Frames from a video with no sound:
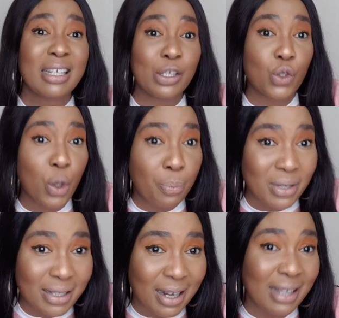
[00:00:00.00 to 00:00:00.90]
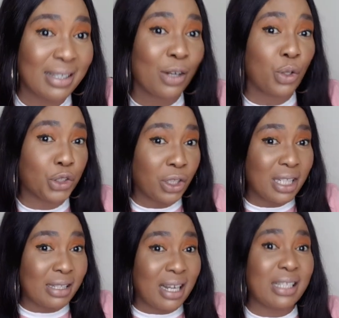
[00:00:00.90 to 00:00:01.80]
The soap is nice. The lotion
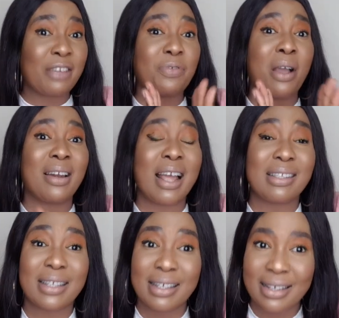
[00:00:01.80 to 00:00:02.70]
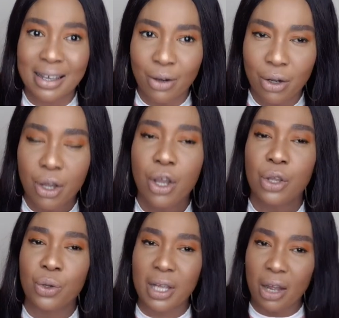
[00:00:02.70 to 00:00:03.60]
is nice. If you're a light skin girl,
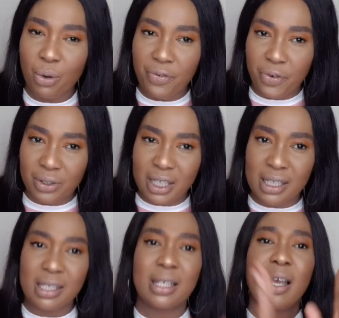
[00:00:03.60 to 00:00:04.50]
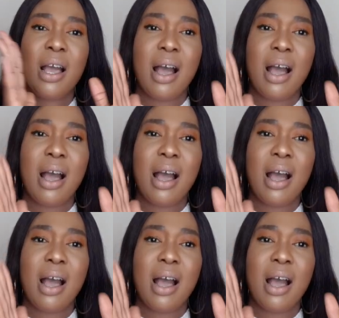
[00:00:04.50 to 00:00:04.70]
you can go for this.